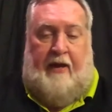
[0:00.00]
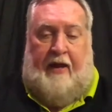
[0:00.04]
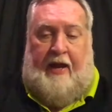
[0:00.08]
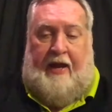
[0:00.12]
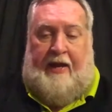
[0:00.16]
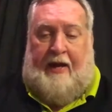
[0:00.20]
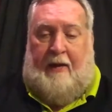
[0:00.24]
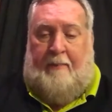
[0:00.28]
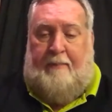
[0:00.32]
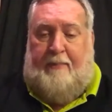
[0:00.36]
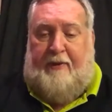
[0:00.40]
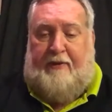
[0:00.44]

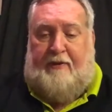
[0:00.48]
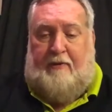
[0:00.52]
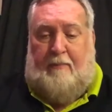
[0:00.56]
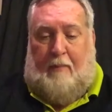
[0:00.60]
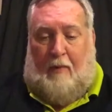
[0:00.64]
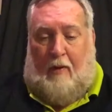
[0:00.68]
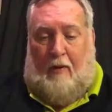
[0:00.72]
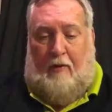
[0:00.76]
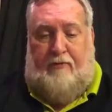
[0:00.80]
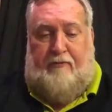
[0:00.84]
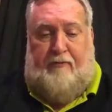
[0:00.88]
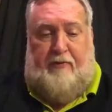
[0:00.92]
And I picked up
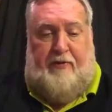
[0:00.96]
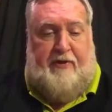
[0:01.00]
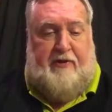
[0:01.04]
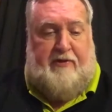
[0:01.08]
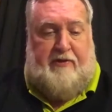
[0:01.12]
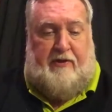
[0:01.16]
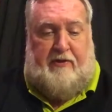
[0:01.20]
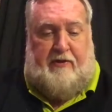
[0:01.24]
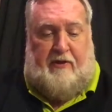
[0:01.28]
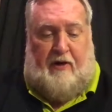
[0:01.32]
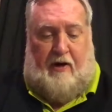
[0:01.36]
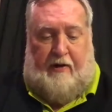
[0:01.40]
all 3 of
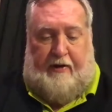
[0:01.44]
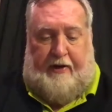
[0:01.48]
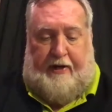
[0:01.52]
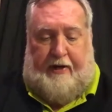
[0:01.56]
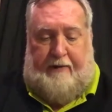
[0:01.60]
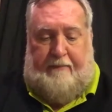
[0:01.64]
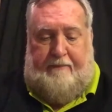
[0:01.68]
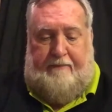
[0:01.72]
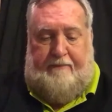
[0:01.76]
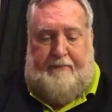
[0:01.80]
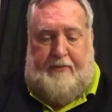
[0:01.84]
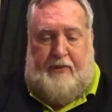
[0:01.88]
these at
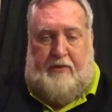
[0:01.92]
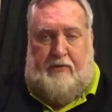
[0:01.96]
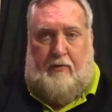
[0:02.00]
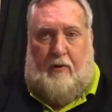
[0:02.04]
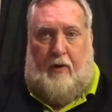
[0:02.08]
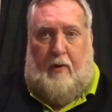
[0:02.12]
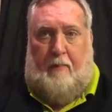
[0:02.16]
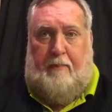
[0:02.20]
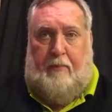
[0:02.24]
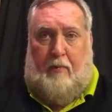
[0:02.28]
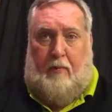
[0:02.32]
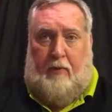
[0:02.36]
Target. These are
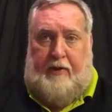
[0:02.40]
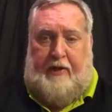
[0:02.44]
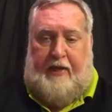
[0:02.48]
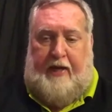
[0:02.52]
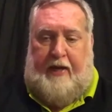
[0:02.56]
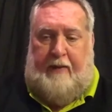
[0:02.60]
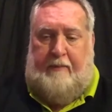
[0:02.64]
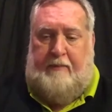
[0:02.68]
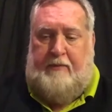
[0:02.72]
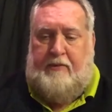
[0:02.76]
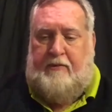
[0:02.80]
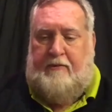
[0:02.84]
all board
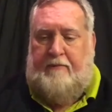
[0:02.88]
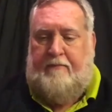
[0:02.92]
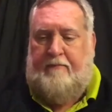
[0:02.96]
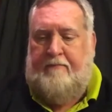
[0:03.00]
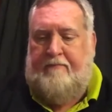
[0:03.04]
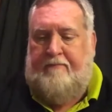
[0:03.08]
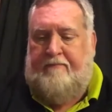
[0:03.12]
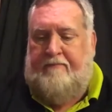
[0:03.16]
games.